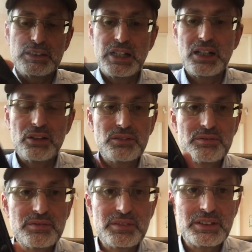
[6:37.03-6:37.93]
Now,
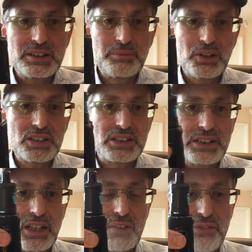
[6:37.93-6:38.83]
the mod
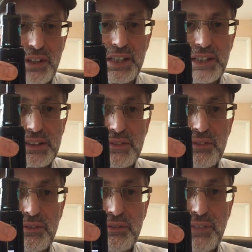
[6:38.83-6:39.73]
itself is
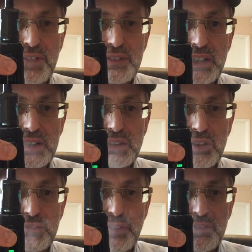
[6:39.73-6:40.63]
5 clicks
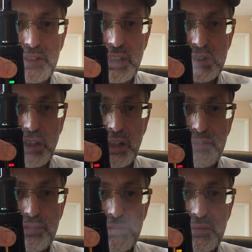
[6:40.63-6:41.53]
on, 5 clicks
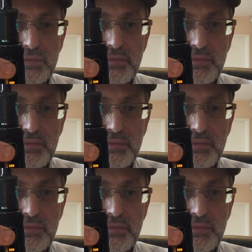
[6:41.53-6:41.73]
off.